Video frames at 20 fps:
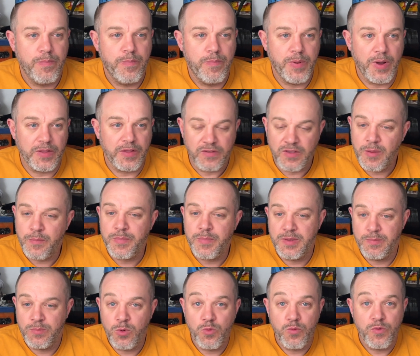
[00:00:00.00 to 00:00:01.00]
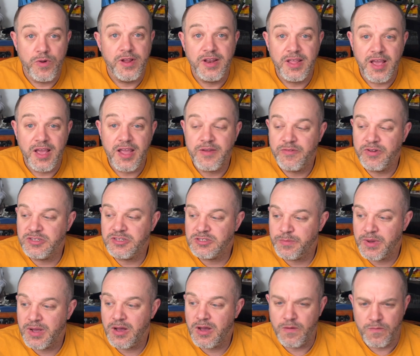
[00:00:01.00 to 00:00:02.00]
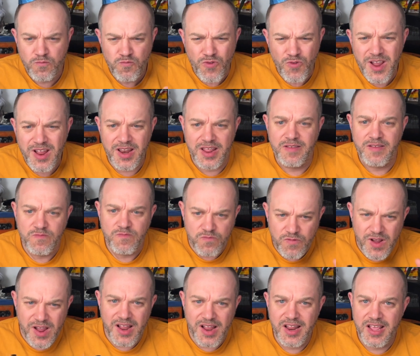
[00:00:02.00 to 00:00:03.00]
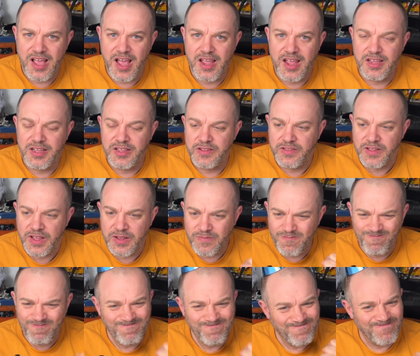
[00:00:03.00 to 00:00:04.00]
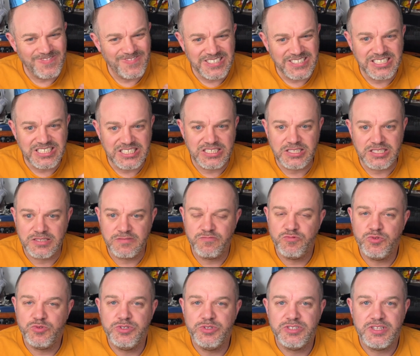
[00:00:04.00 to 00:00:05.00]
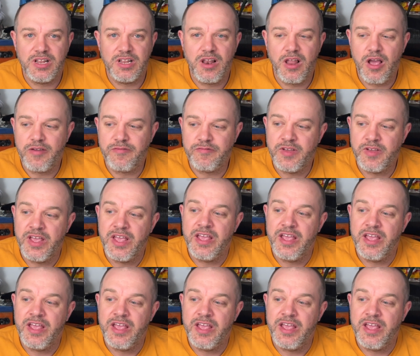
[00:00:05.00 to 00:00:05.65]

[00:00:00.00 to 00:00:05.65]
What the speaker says: But some people really hate Rings of Power. Really, really hate it. It ruins their life.